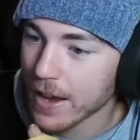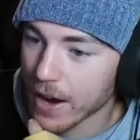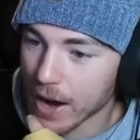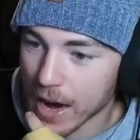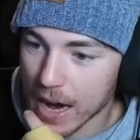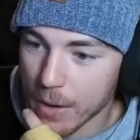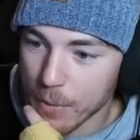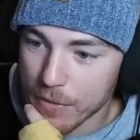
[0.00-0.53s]

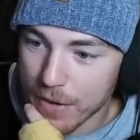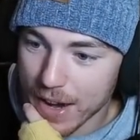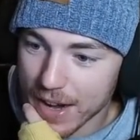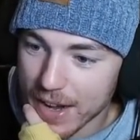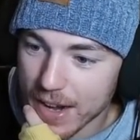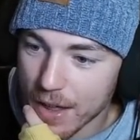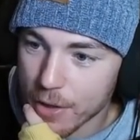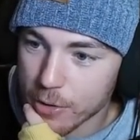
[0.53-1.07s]
All right, we've got
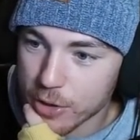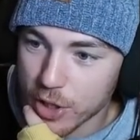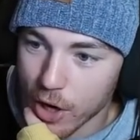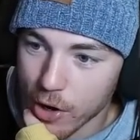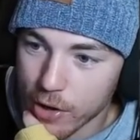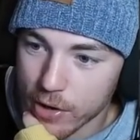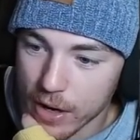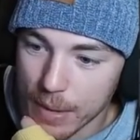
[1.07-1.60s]
another
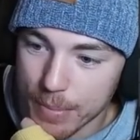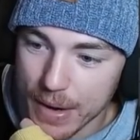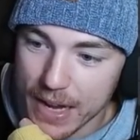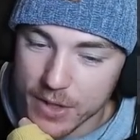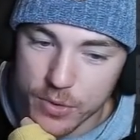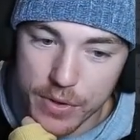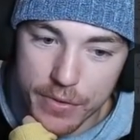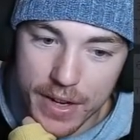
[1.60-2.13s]
darter up
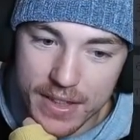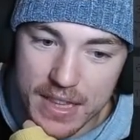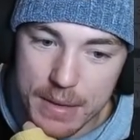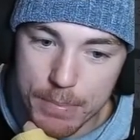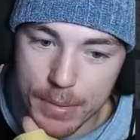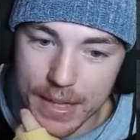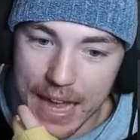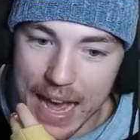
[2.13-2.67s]
next. We've got the
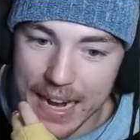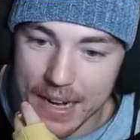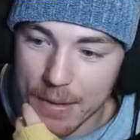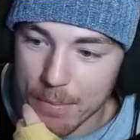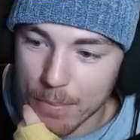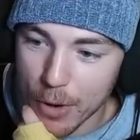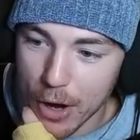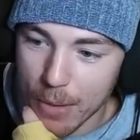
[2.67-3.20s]
Black
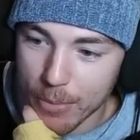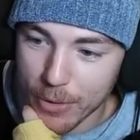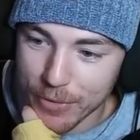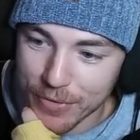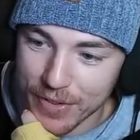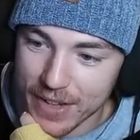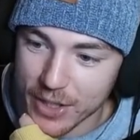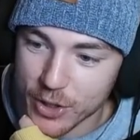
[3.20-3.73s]

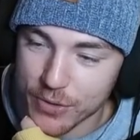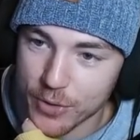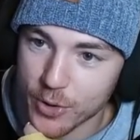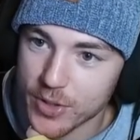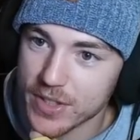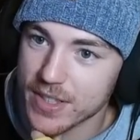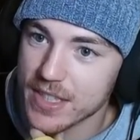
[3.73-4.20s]
Baublefish versus